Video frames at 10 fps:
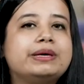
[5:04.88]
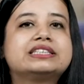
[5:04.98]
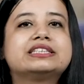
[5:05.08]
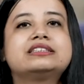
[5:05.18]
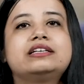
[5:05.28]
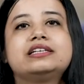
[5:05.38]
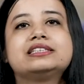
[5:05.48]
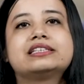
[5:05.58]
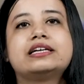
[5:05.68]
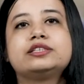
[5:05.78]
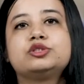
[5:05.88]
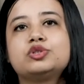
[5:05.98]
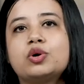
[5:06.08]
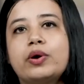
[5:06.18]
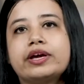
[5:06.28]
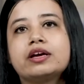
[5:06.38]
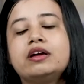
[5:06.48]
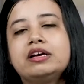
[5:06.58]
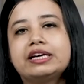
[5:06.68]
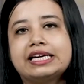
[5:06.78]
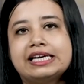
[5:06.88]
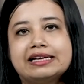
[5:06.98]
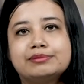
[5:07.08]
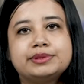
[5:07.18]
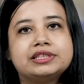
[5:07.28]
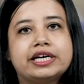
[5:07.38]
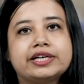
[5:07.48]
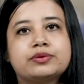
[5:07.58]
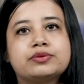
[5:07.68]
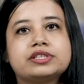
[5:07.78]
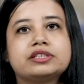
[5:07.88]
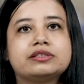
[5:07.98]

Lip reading: basic things like drawing can help in diagnosing